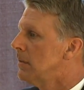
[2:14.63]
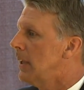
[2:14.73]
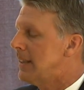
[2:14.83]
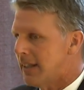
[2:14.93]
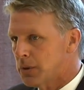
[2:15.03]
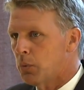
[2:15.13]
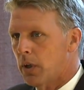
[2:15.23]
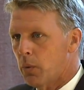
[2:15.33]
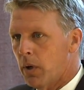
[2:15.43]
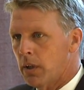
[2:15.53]
It doesn't
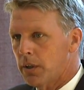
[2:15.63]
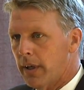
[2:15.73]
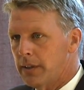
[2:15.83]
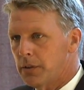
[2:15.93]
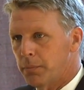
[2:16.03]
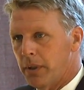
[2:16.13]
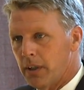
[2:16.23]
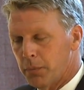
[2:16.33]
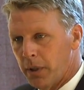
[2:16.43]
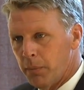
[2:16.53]
work well in crisis
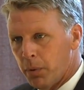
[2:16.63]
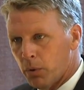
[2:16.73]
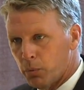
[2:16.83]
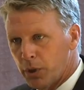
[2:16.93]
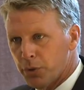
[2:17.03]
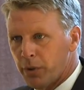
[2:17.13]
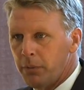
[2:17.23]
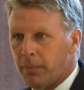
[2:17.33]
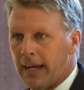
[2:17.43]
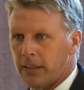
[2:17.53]
because people
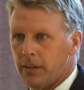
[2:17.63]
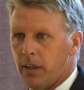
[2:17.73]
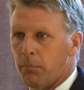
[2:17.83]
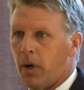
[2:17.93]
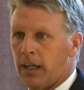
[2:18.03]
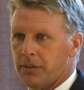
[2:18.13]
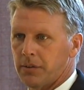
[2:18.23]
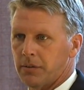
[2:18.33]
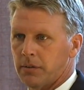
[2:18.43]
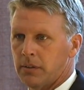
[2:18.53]
retreat back to their
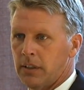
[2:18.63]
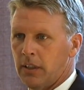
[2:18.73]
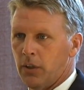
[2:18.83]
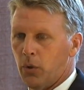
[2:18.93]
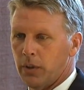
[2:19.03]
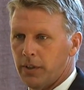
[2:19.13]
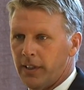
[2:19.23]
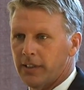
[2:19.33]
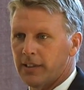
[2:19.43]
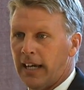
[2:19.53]
boxes or to
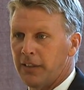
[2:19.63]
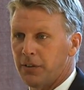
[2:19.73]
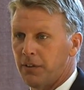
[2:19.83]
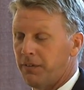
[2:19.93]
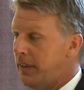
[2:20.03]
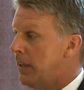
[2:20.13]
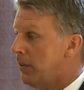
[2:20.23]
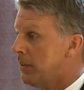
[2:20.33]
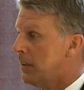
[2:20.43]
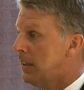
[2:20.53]
their sides of the
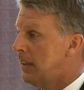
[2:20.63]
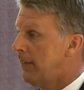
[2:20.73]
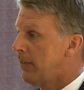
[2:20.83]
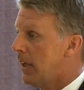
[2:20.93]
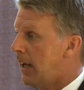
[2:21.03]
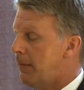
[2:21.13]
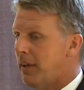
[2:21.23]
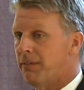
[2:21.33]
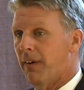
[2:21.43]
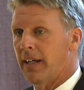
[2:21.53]
field.
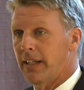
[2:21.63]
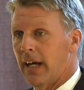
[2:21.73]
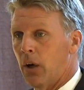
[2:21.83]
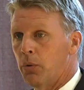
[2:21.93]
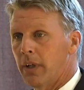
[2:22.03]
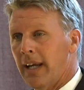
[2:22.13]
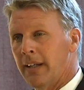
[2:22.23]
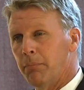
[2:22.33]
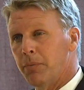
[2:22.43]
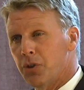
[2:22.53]
They fight it out,
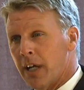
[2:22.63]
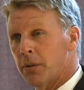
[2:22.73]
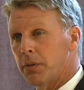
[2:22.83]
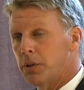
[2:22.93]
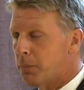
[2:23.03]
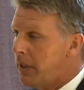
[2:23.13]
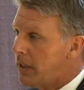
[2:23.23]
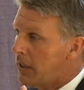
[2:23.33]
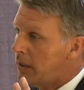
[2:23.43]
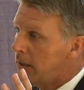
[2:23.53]
and generally
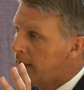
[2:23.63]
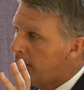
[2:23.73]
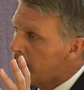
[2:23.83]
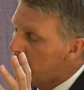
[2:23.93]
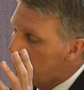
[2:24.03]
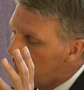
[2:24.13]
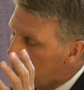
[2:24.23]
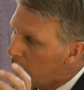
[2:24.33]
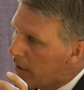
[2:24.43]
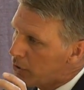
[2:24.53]
speaking, they
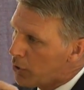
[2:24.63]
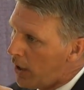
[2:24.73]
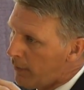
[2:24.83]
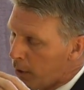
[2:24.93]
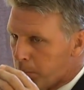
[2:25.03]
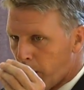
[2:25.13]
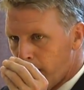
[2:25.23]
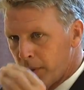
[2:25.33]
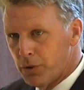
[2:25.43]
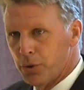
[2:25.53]
look at solving a
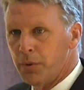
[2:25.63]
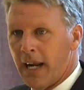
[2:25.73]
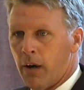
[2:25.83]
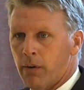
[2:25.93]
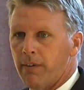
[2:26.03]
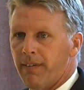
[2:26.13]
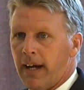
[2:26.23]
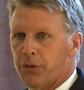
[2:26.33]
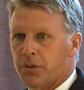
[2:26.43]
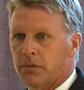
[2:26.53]
problem in too narrow a
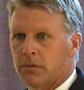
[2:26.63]
fashion.